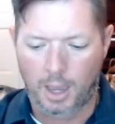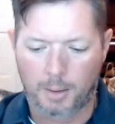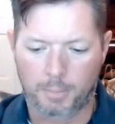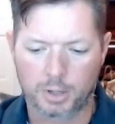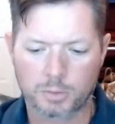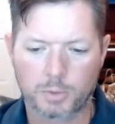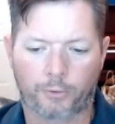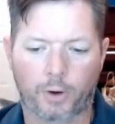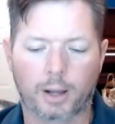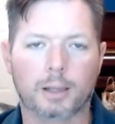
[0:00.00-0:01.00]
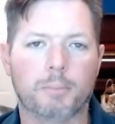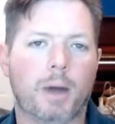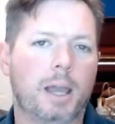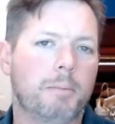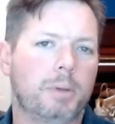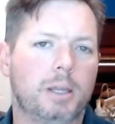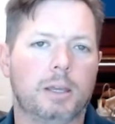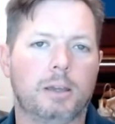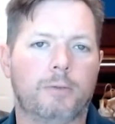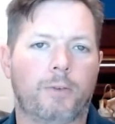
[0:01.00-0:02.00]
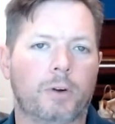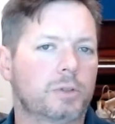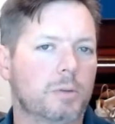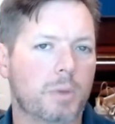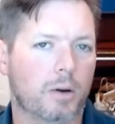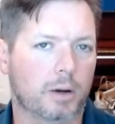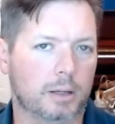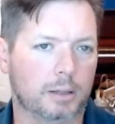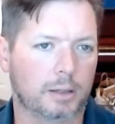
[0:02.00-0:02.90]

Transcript: Benjamin Franklin might be the first American.